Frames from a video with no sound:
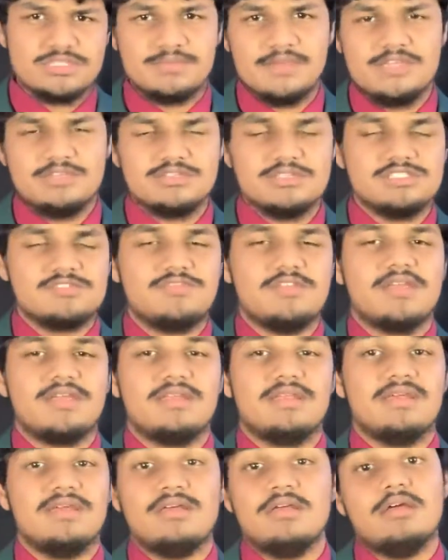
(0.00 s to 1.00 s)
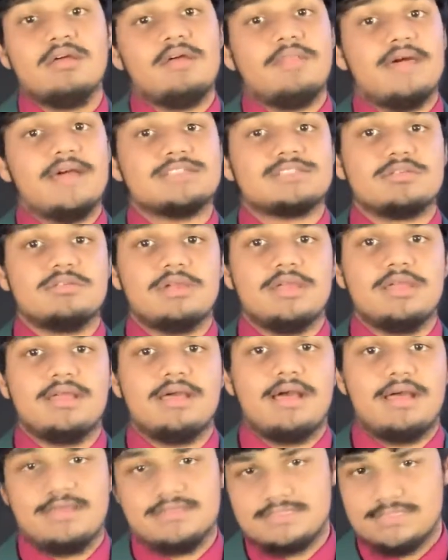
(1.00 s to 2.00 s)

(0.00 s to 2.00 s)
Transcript: Patriots fan, that's great, guys.